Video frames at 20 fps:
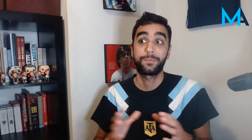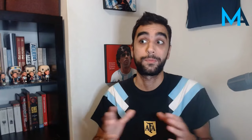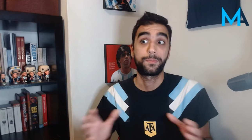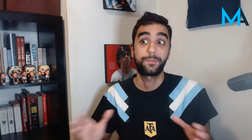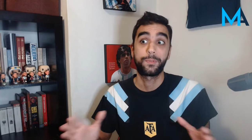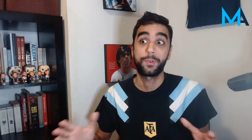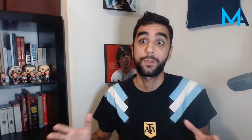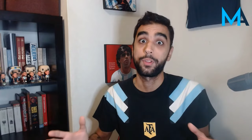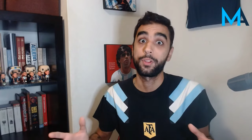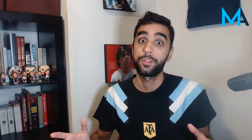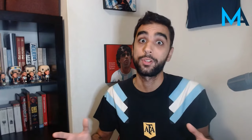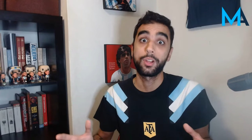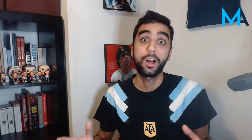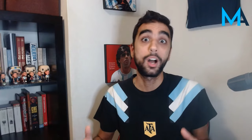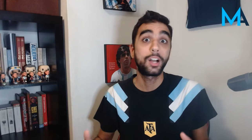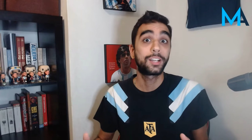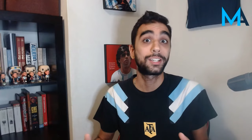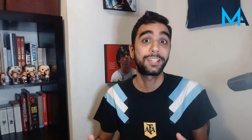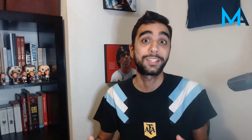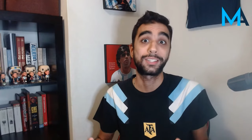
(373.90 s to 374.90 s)
for the
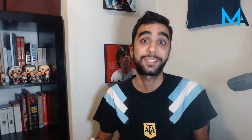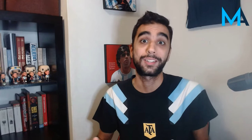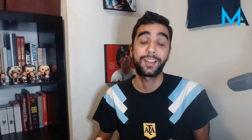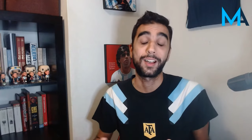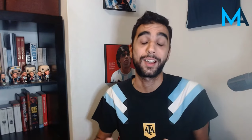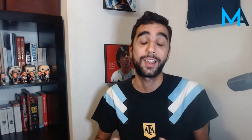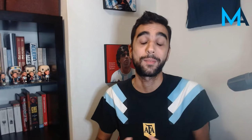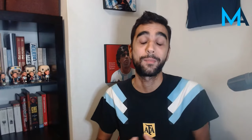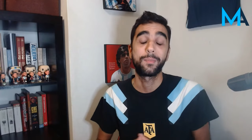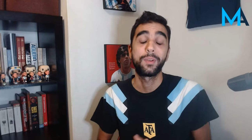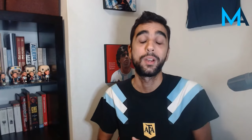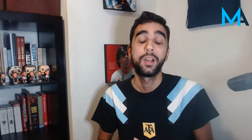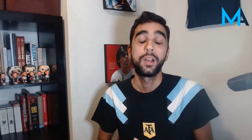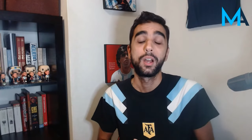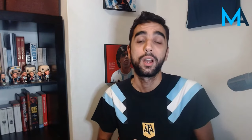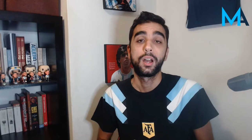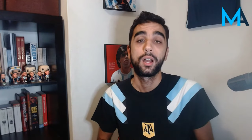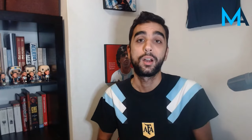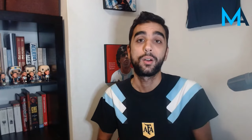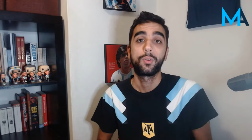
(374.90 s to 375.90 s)
longest time,
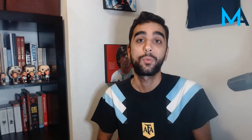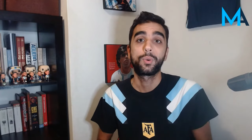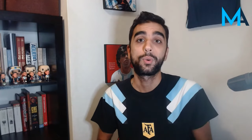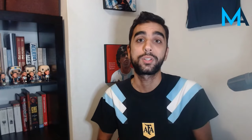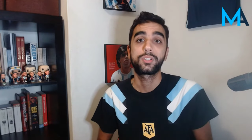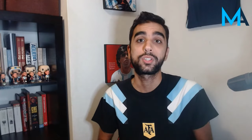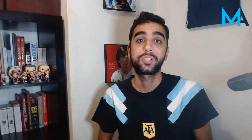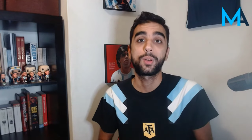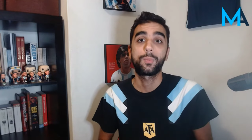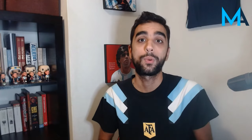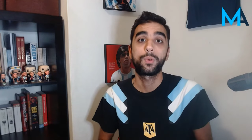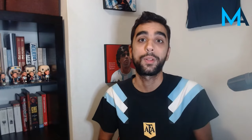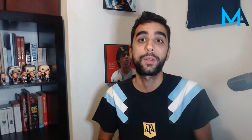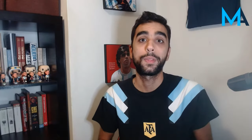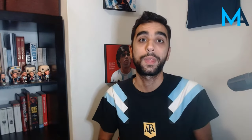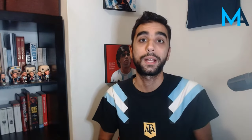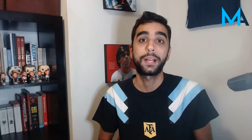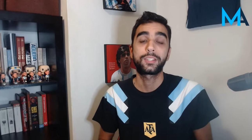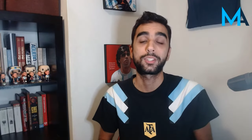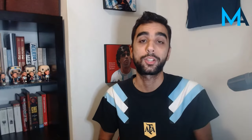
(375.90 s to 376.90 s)
was someone
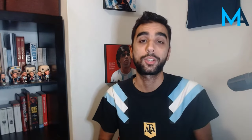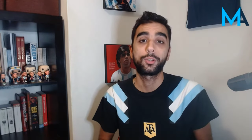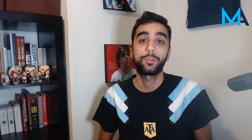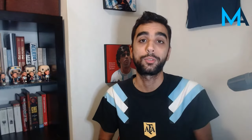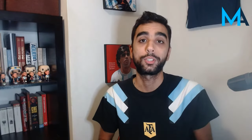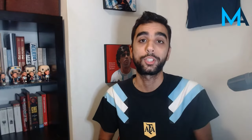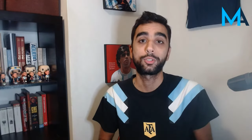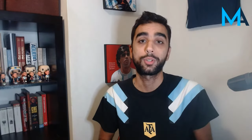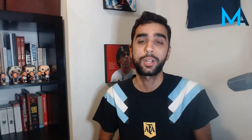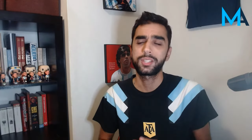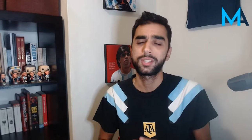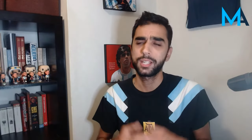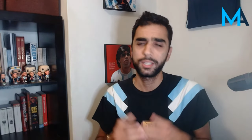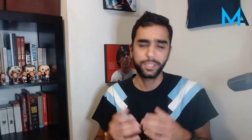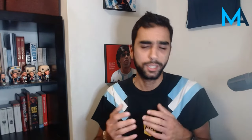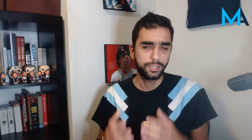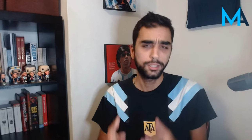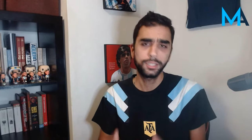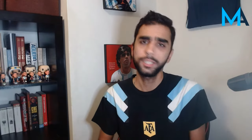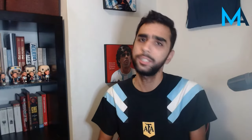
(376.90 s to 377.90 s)
that Scaloni trusts and
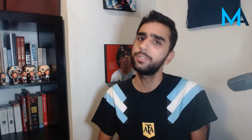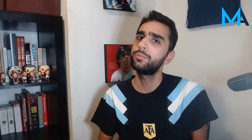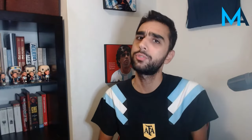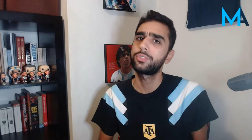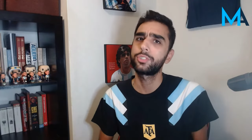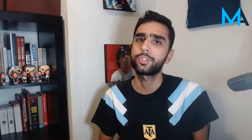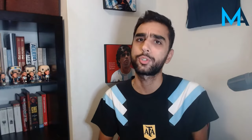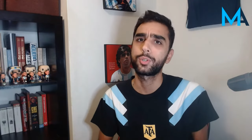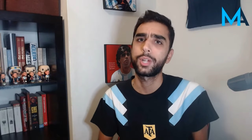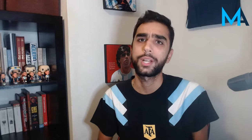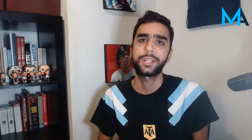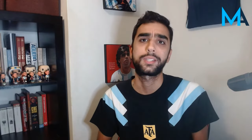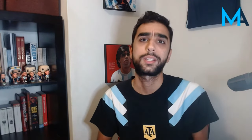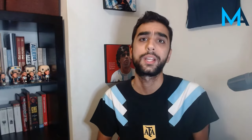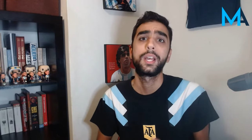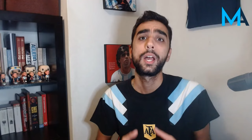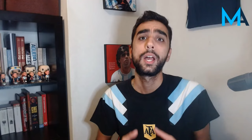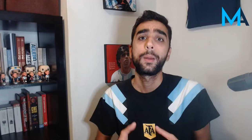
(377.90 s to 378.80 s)
continues to trust.